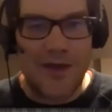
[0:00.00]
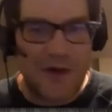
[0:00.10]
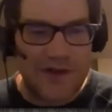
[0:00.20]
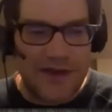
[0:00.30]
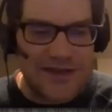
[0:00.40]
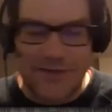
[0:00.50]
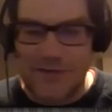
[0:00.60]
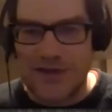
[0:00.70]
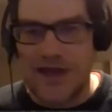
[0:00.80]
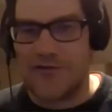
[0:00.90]
but let's say
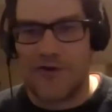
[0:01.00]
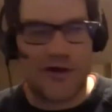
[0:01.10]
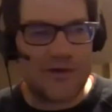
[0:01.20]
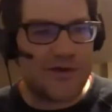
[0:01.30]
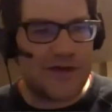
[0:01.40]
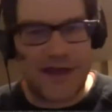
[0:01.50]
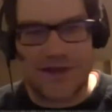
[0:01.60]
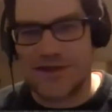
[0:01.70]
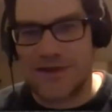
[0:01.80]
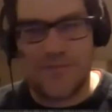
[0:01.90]
for sake of argument,
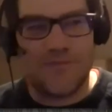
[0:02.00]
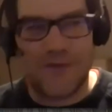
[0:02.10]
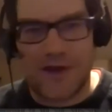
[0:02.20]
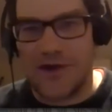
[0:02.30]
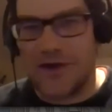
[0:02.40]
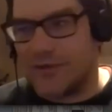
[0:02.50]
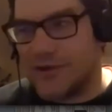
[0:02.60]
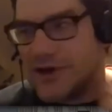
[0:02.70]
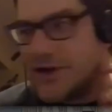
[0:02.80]
it's, you know,